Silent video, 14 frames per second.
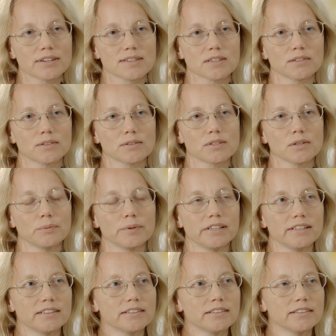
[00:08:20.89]
So, so we
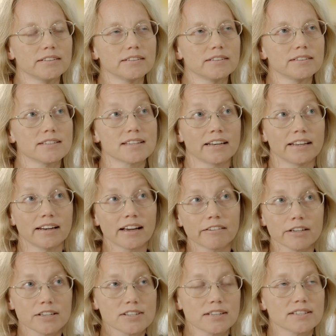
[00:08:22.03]
need to, to study
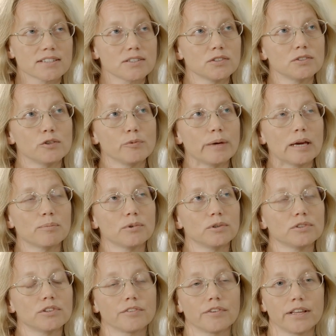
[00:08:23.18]
languages to, to be able
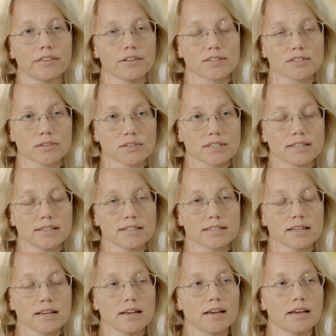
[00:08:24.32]
to read the
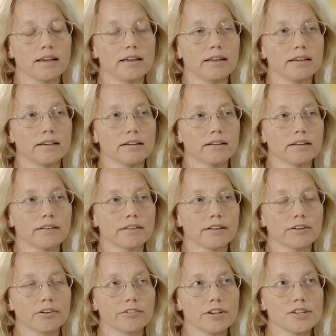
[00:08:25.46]
sources in
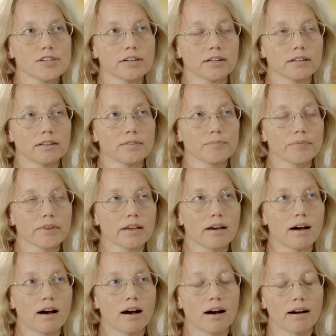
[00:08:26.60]
their original
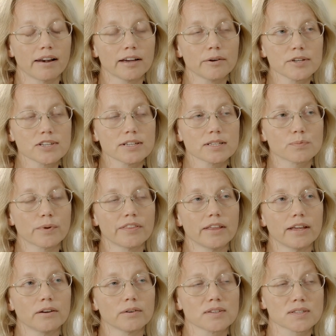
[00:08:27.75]
uh, languages. But
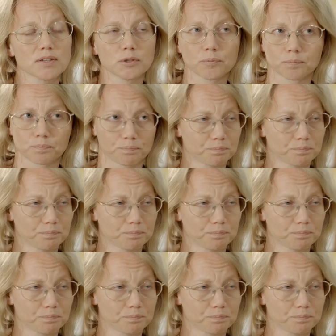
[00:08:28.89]
then also,